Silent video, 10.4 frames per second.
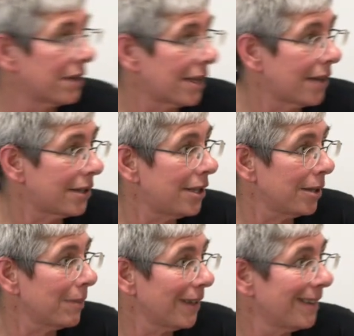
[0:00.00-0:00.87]
runs out of
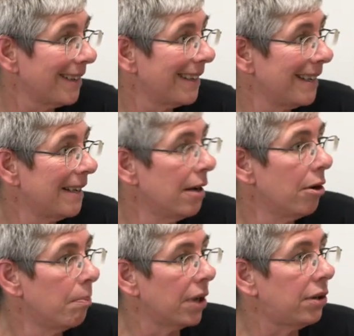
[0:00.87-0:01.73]
steam. Oh, okay.
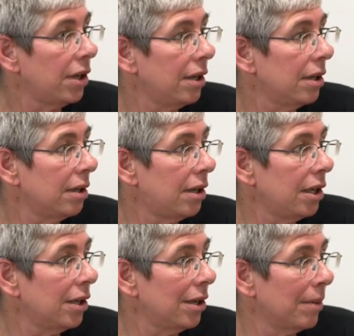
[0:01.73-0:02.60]
But the
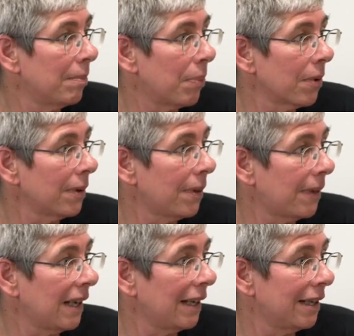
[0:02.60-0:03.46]
the important
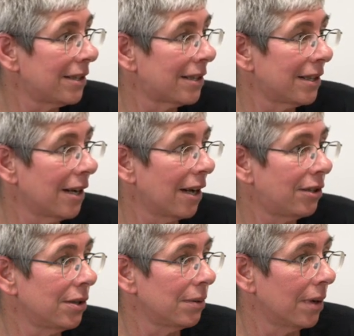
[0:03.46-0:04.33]
thing is to
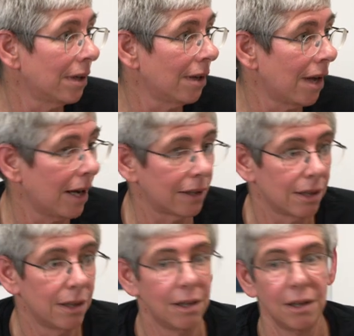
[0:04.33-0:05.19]
not do a like,
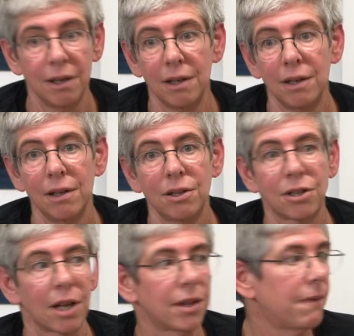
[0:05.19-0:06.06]

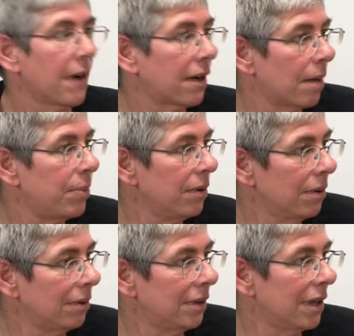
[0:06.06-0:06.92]
shut the fuck up,
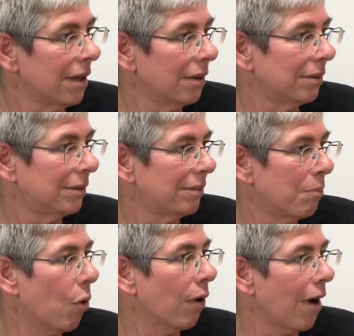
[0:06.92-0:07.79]
you you know,
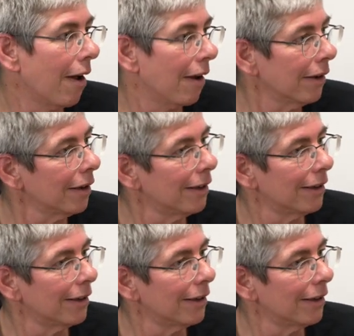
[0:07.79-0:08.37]
moron.